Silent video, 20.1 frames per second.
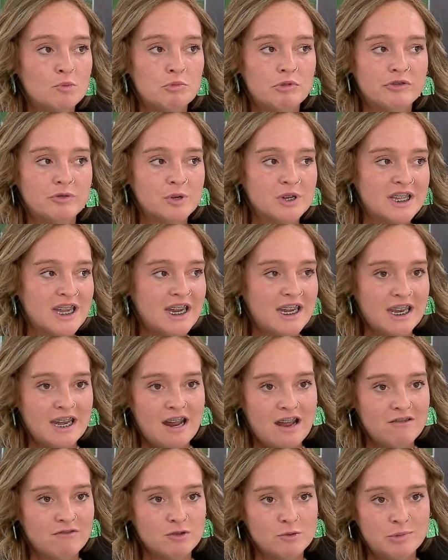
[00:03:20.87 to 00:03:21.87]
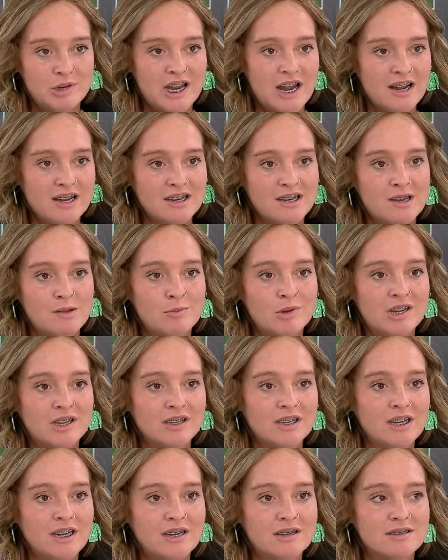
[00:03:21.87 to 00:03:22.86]
before they can ever be
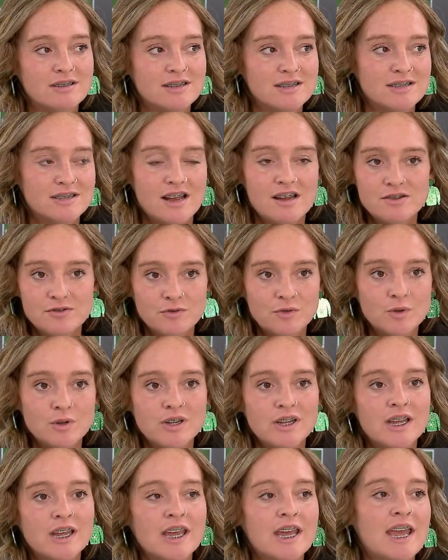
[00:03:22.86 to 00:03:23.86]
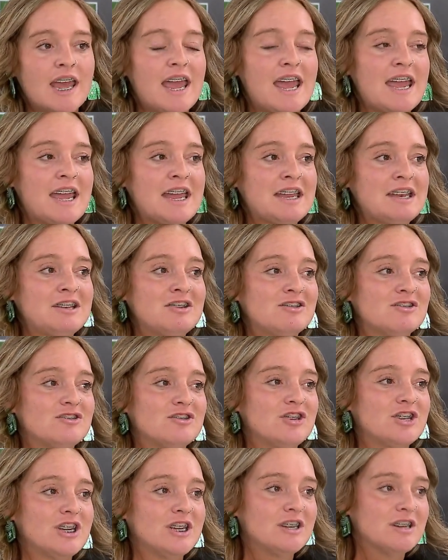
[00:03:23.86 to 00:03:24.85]
academically successful, and
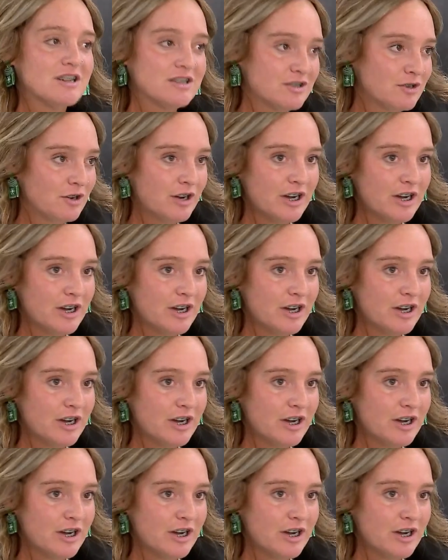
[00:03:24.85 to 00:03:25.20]
she does